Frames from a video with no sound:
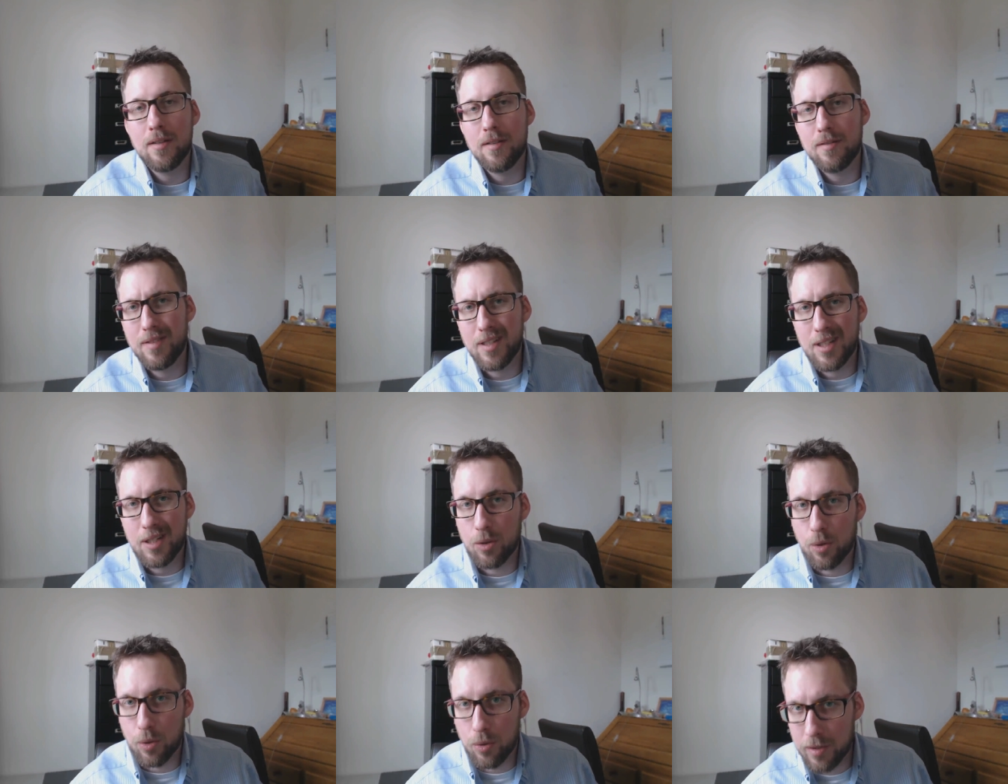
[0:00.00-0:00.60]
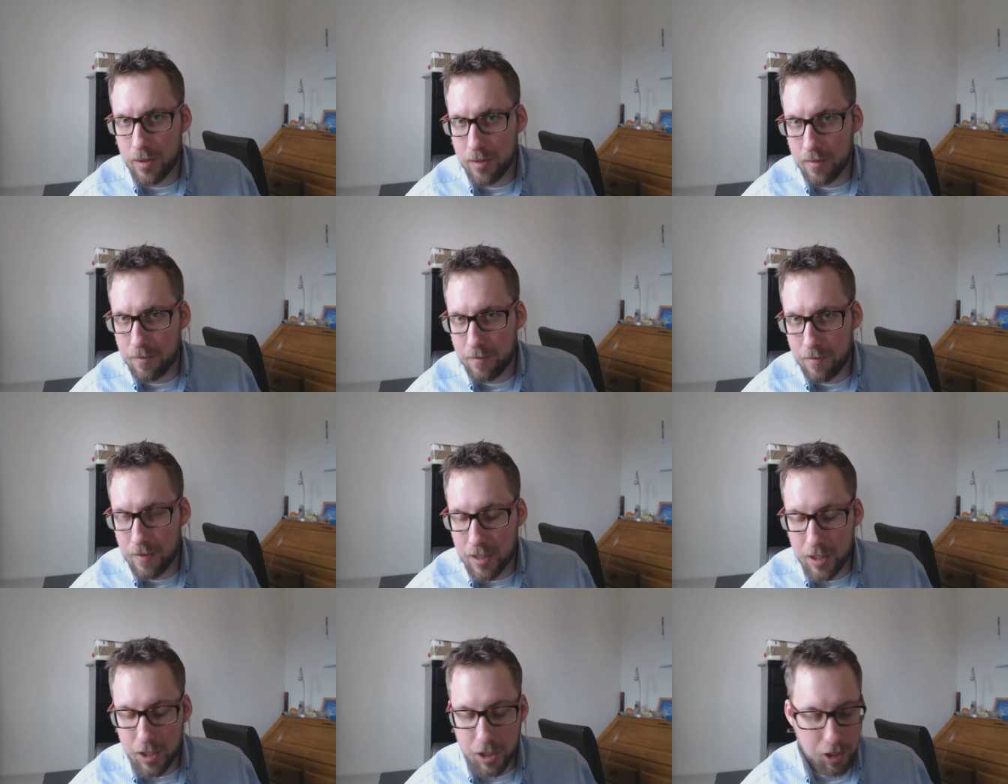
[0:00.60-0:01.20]
in the Victorian
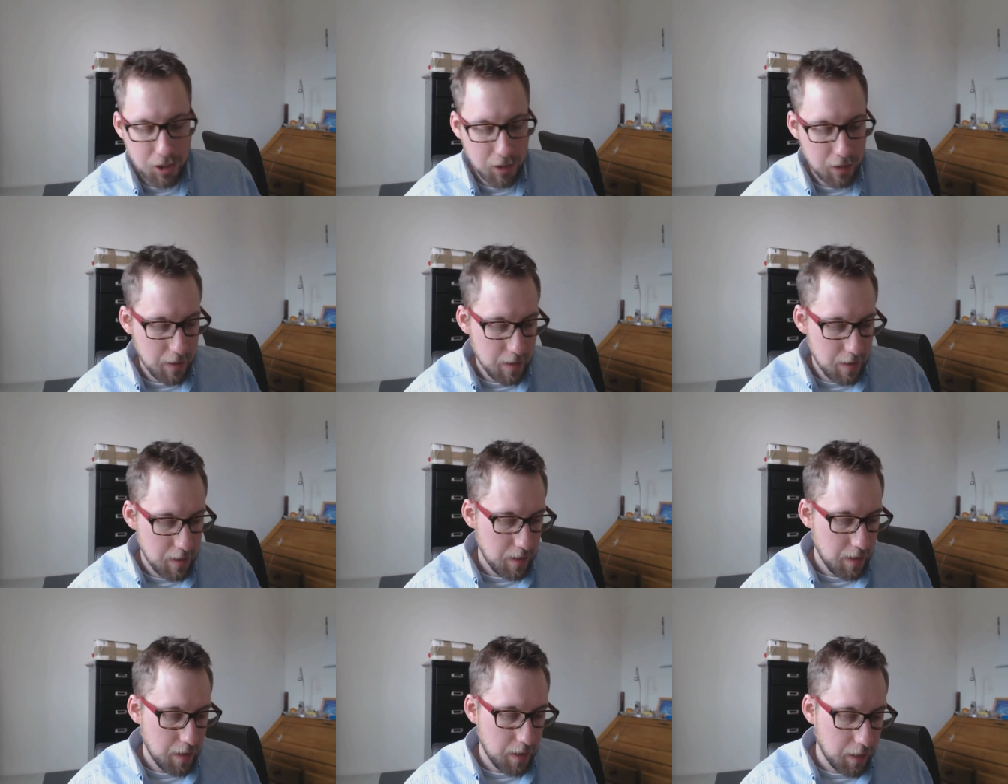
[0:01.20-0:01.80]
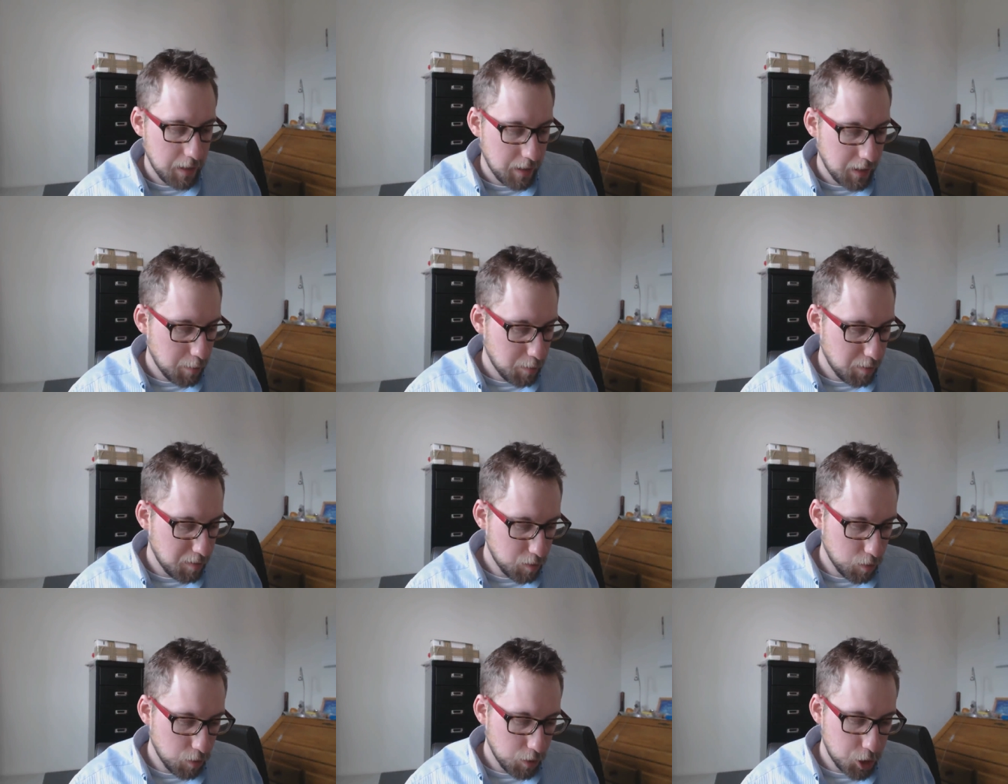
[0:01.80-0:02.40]
finish uh, now
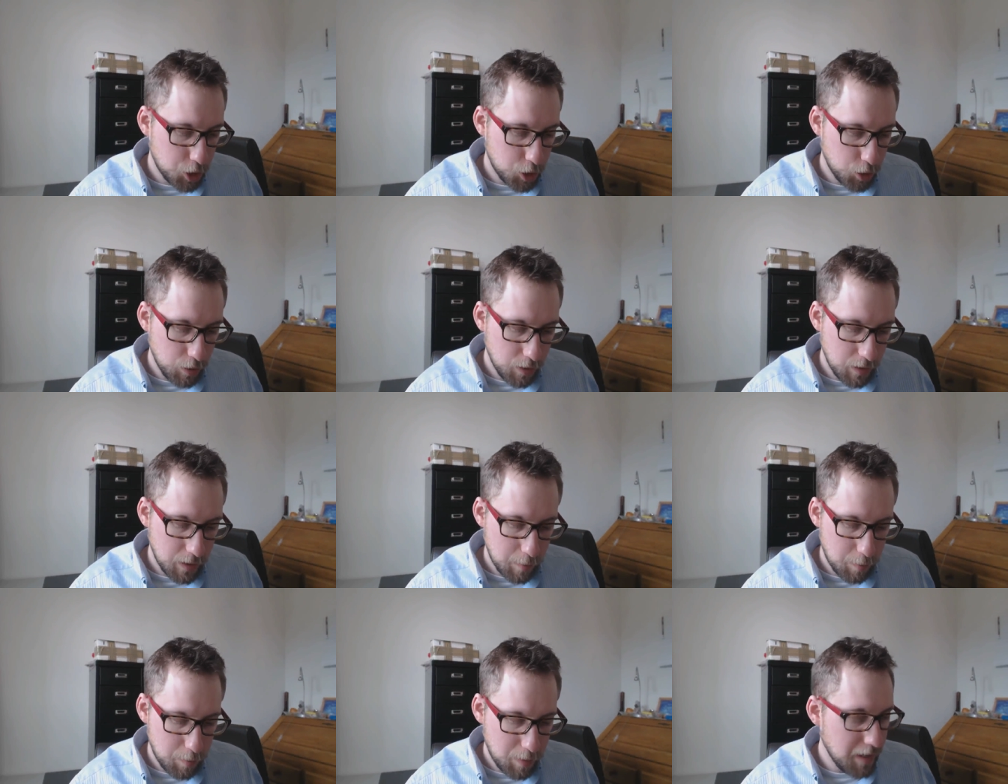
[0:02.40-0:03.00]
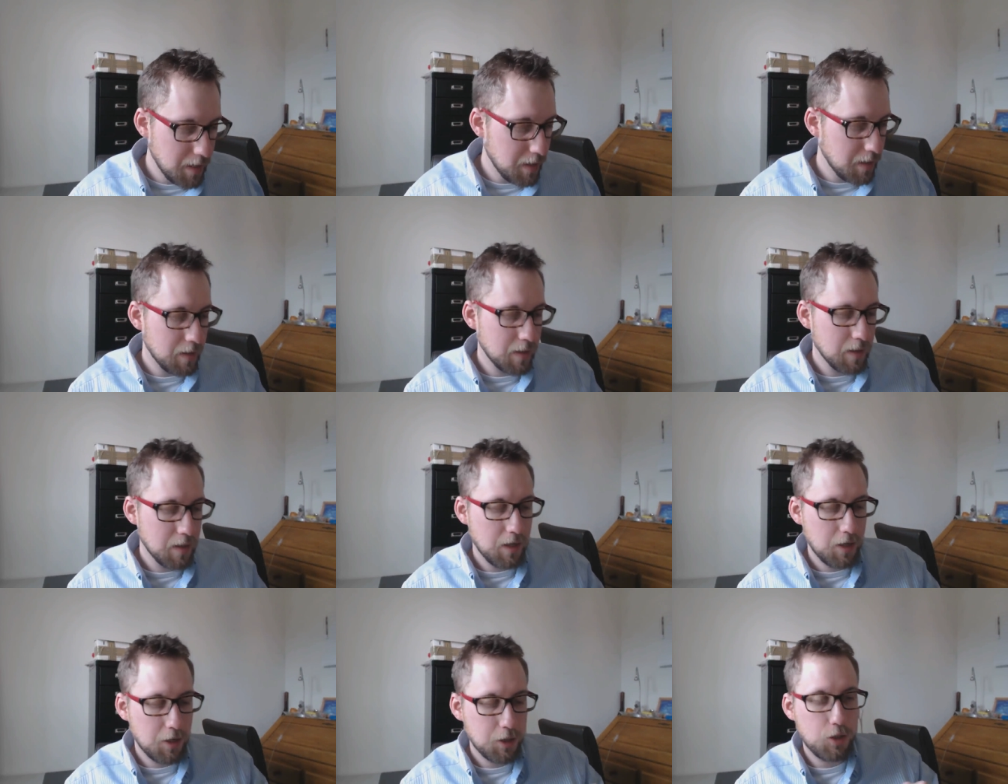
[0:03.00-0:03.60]
before I show you that pen,
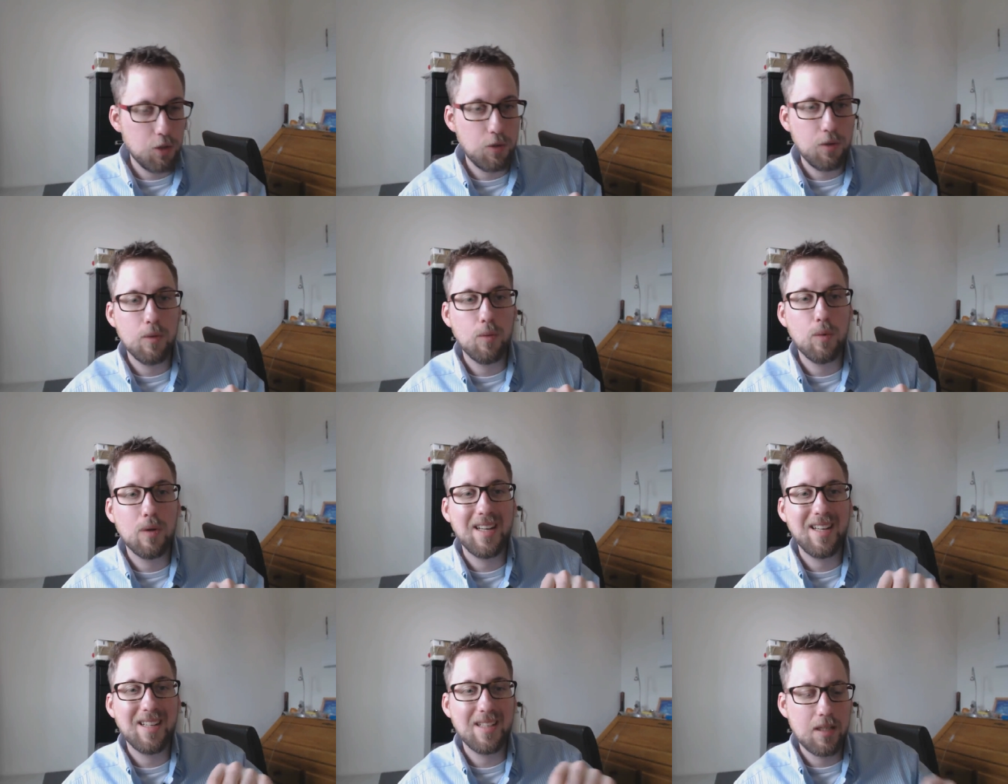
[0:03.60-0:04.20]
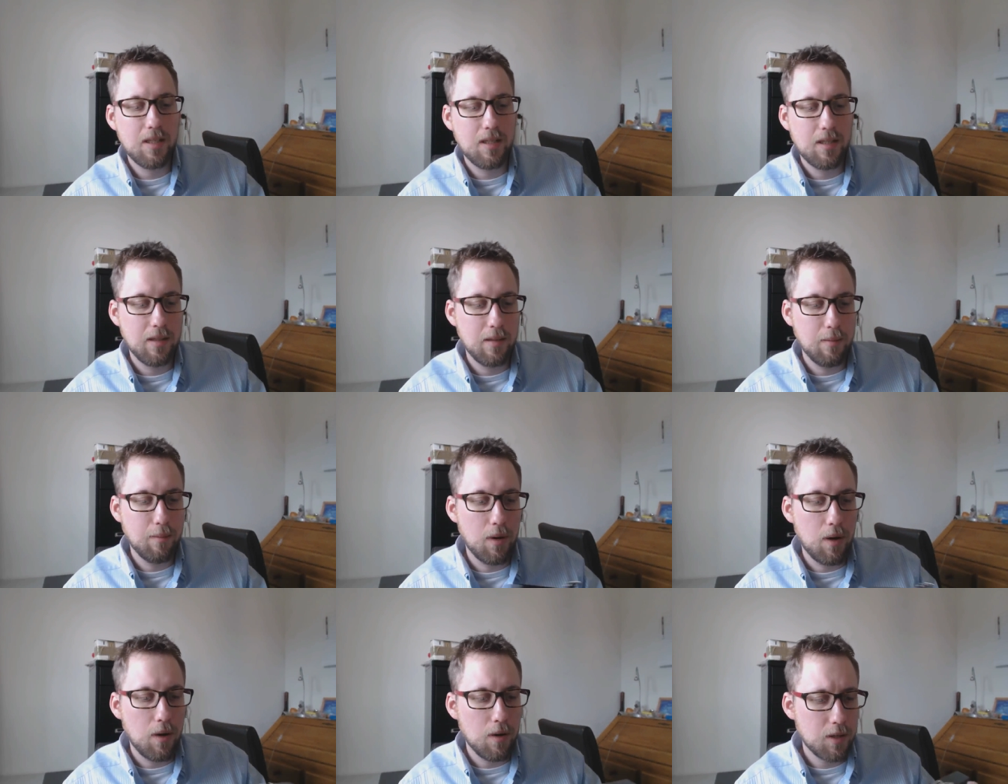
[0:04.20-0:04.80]
I'll show you what else is in
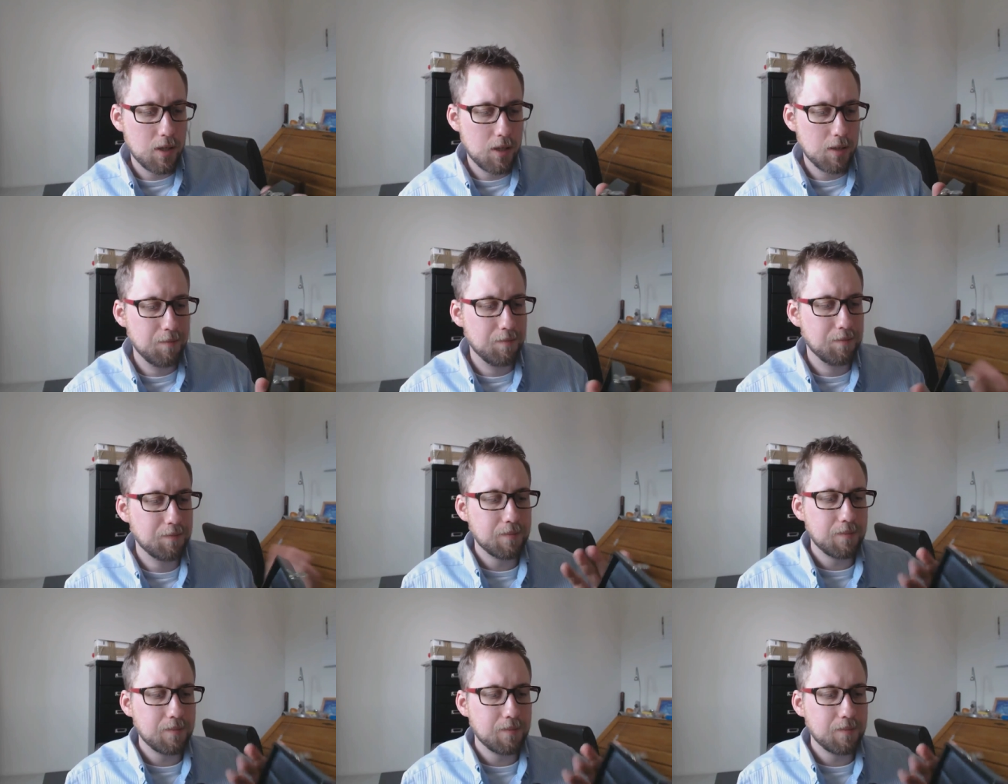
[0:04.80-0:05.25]
the box.